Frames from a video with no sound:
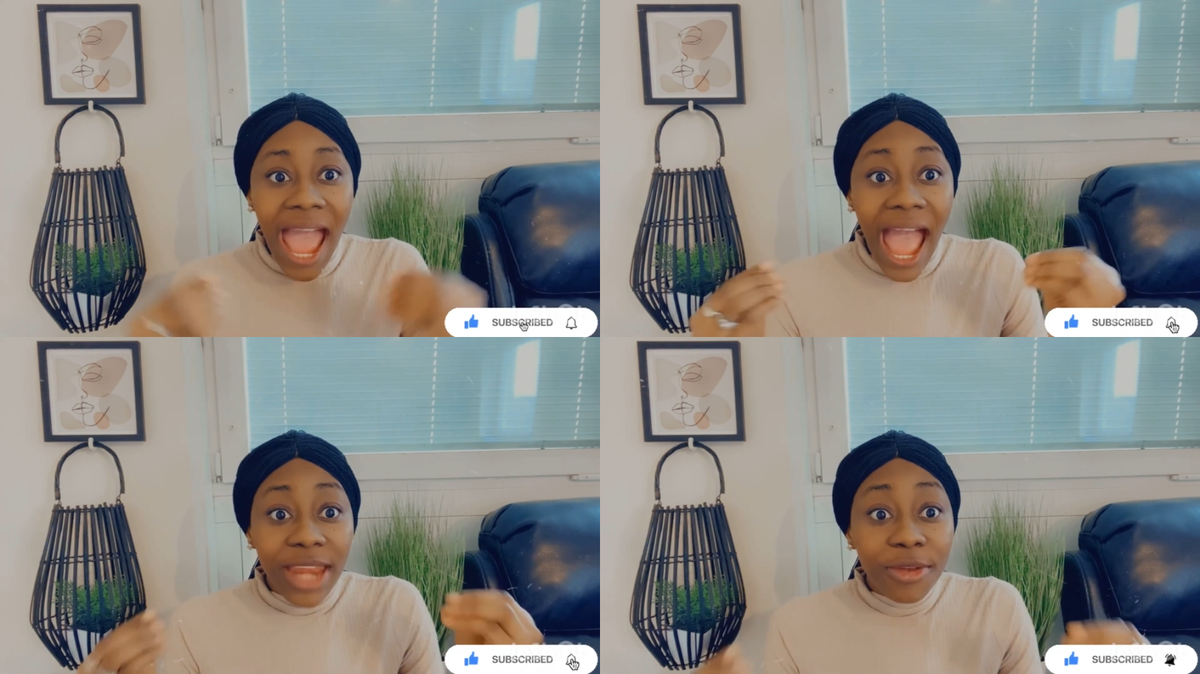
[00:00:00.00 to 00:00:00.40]

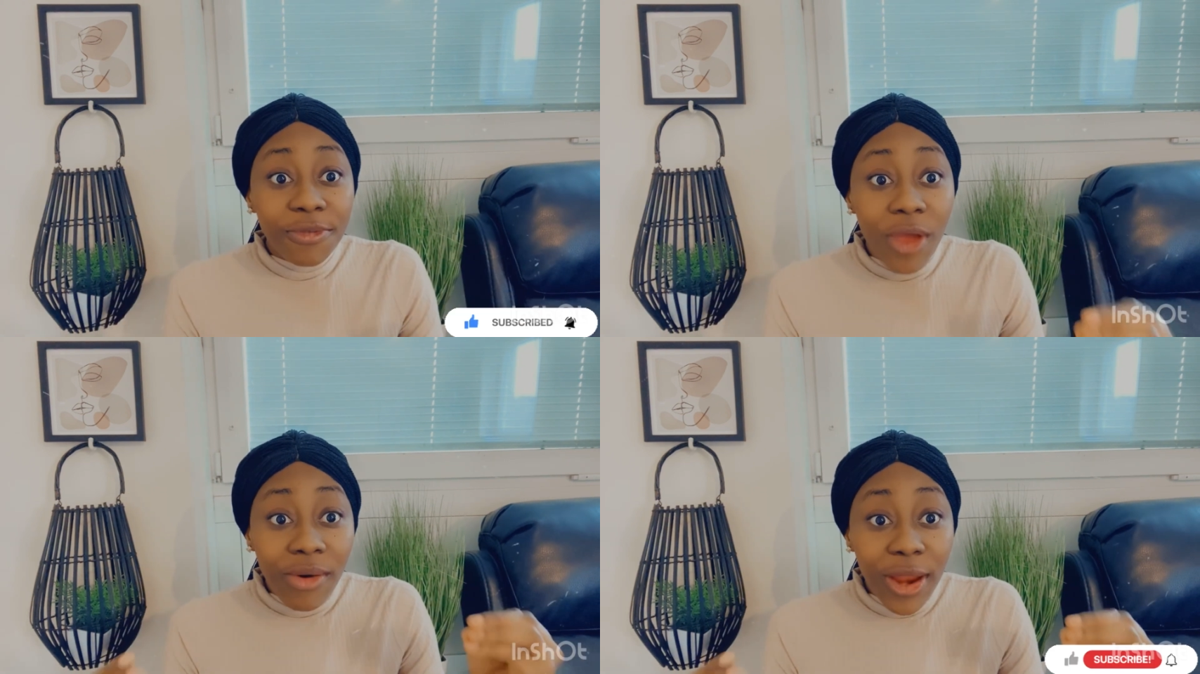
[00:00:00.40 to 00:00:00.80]
And
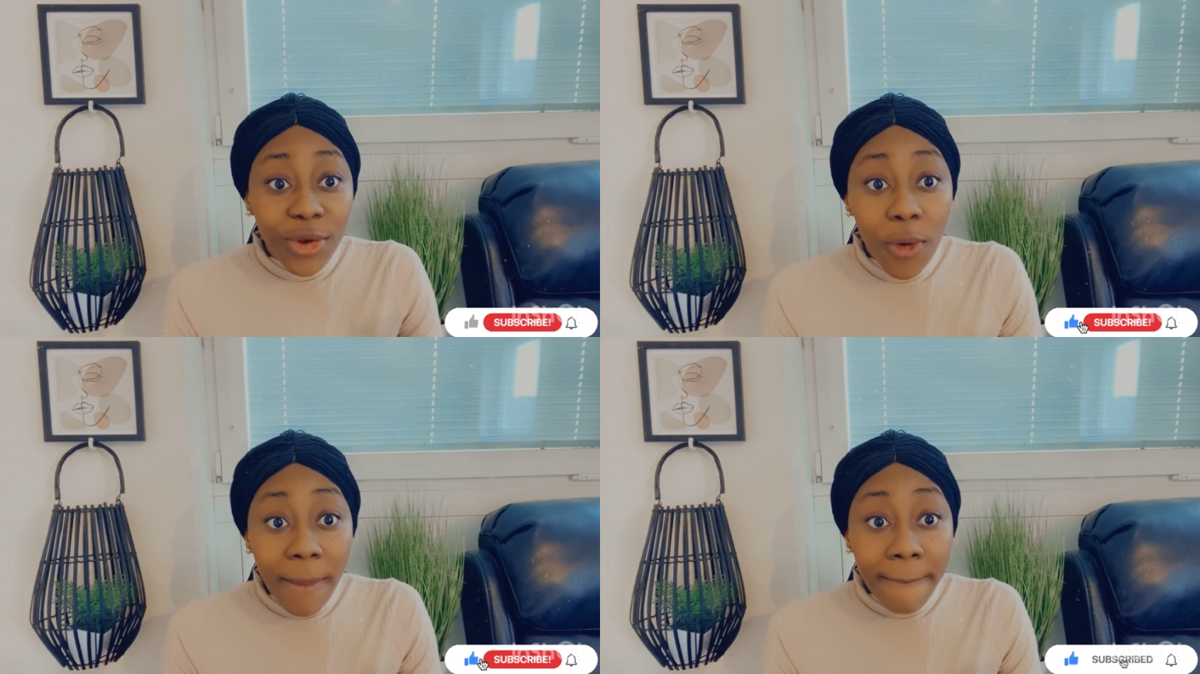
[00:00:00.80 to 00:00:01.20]
if you're a
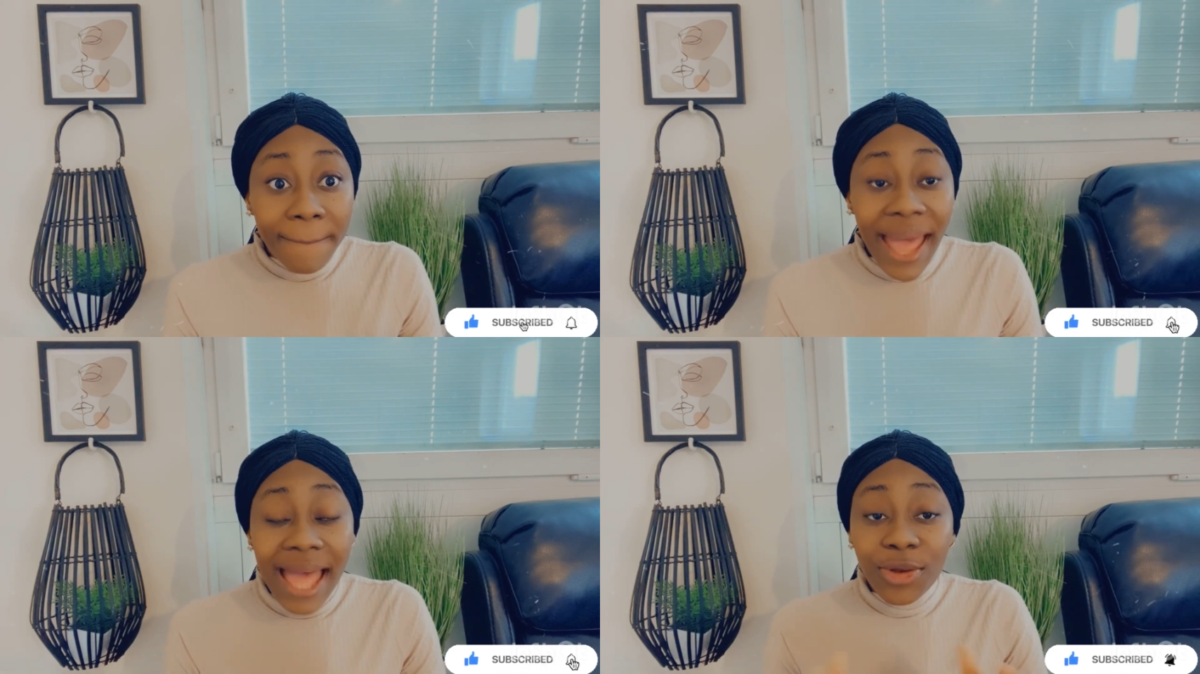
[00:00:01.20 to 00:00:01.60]
new
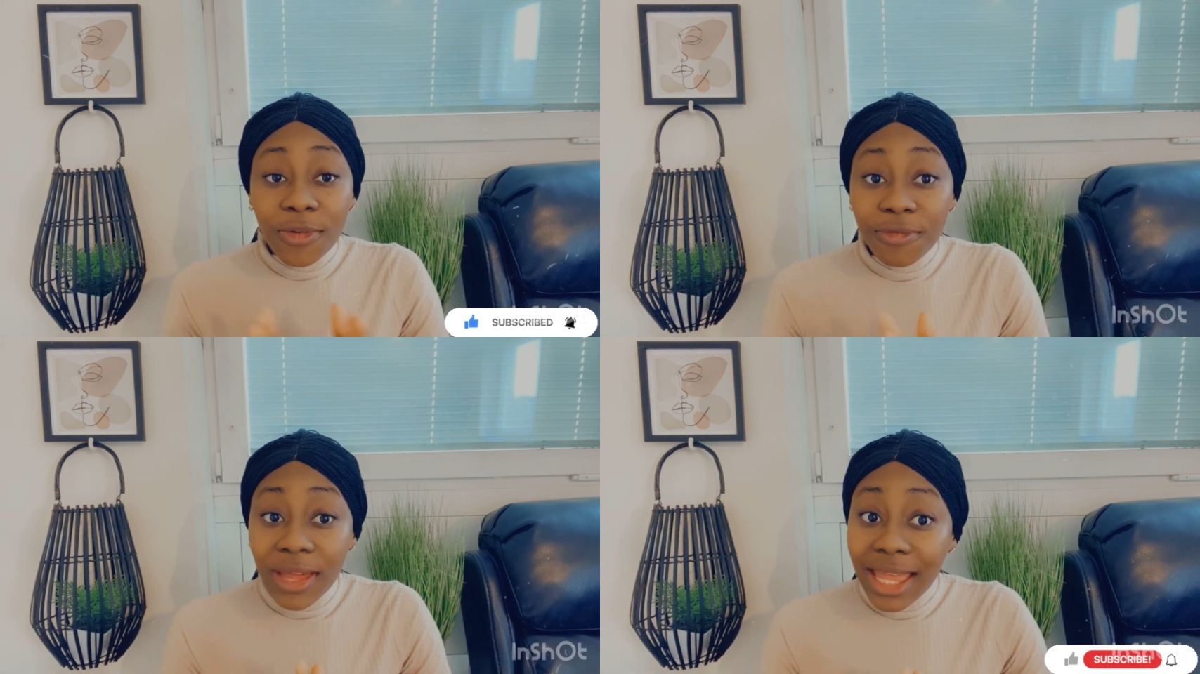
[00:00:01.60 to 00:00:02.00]
member,
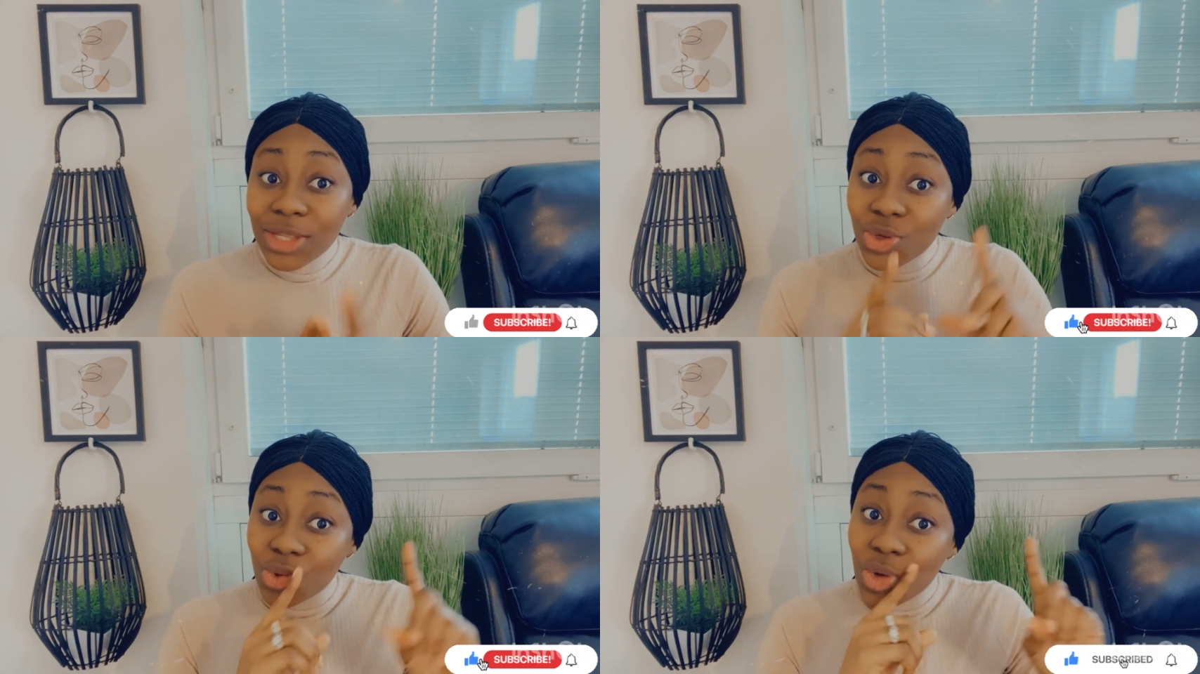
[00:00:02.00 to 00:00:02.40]
don't
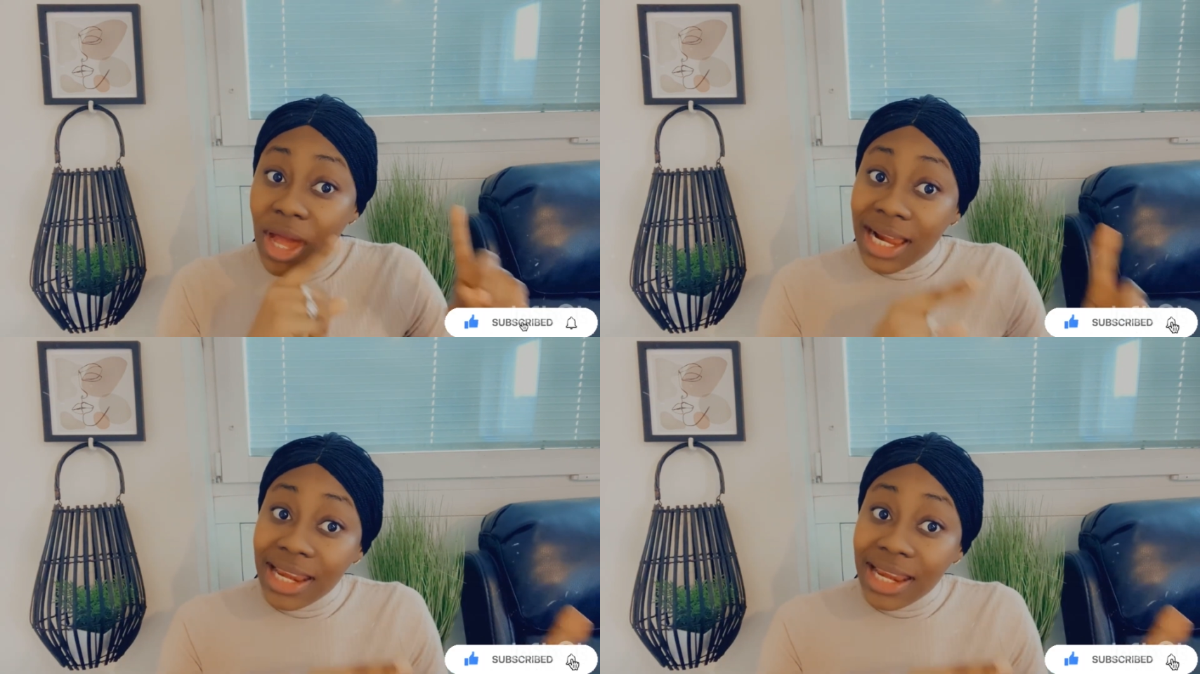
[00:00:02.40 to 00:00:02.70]
forget to